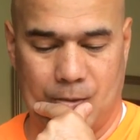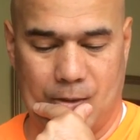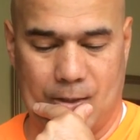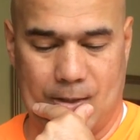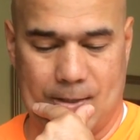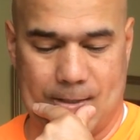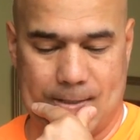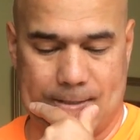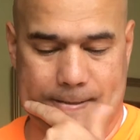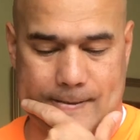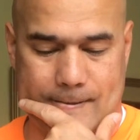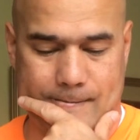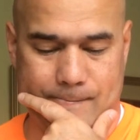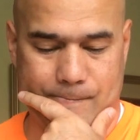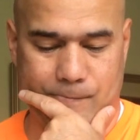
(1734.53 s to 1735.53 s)

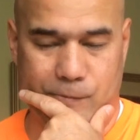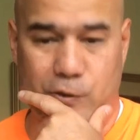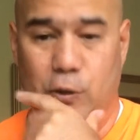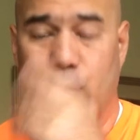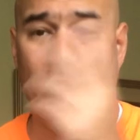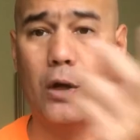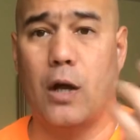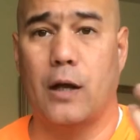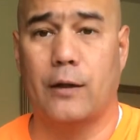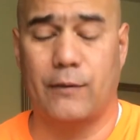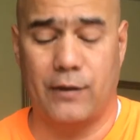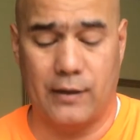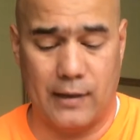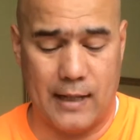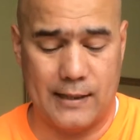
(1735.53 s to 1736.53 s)
The